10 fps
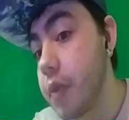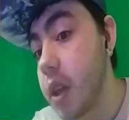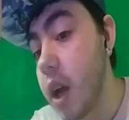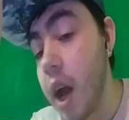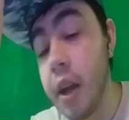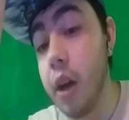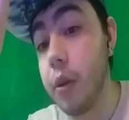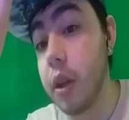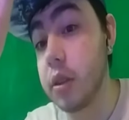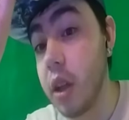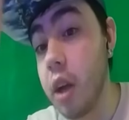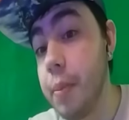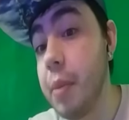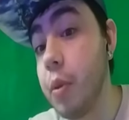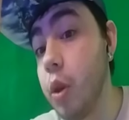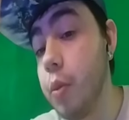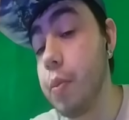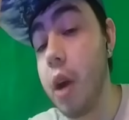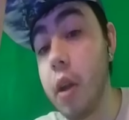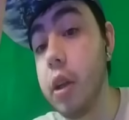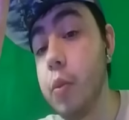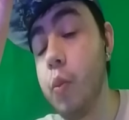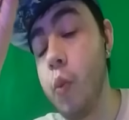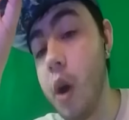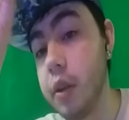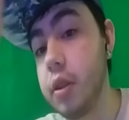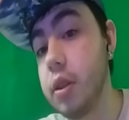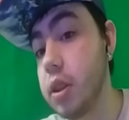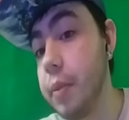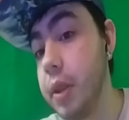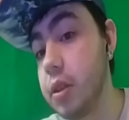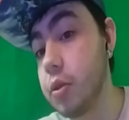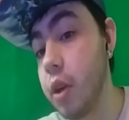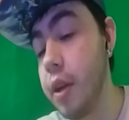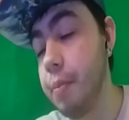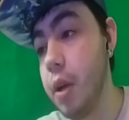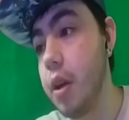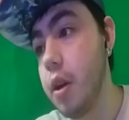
I know there's a lot of people who probably want to see me stream.